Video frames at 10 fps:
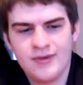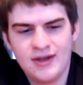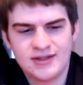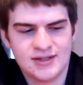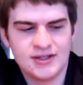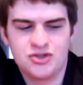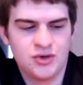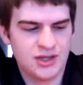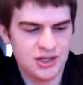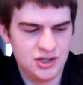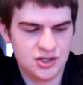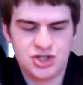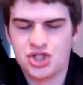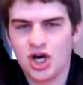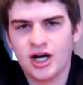It's like drinking
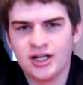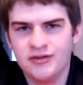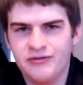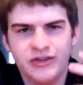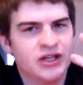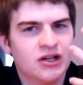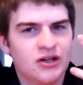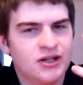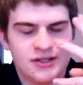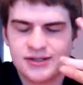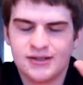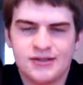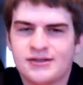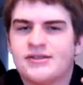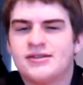chocolate and vanilla, and
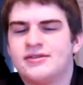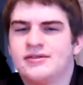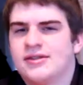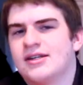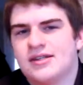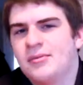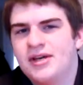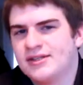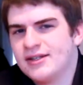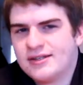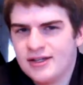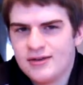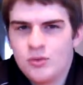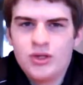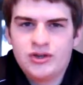it's amazing. It's
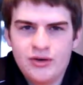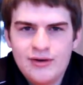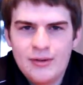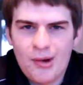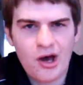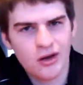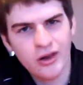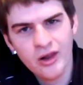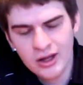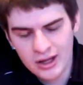like winter in a bottle.